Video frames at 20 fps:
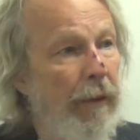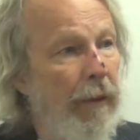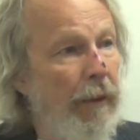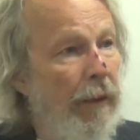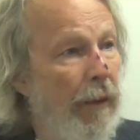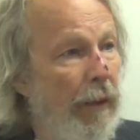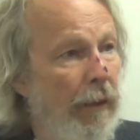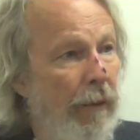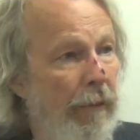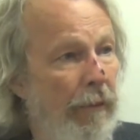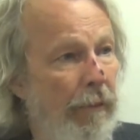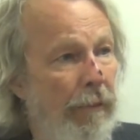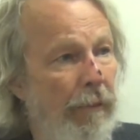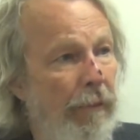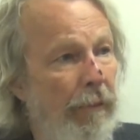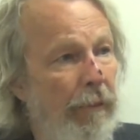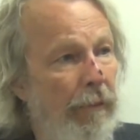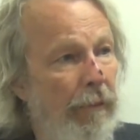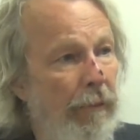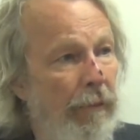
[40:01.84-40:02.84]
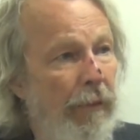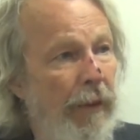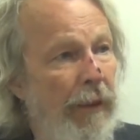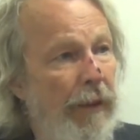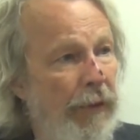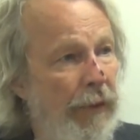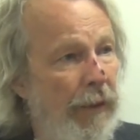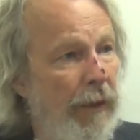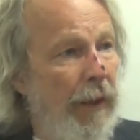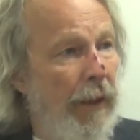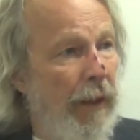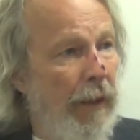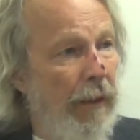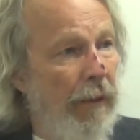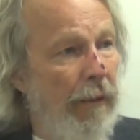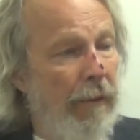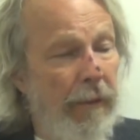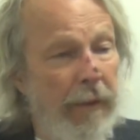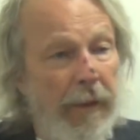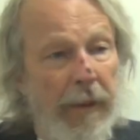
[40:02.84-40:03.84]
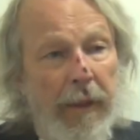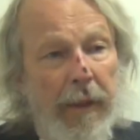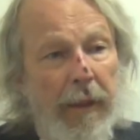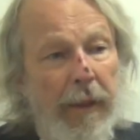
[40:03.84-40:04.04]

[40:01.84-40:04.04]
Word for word: you know, raising hell,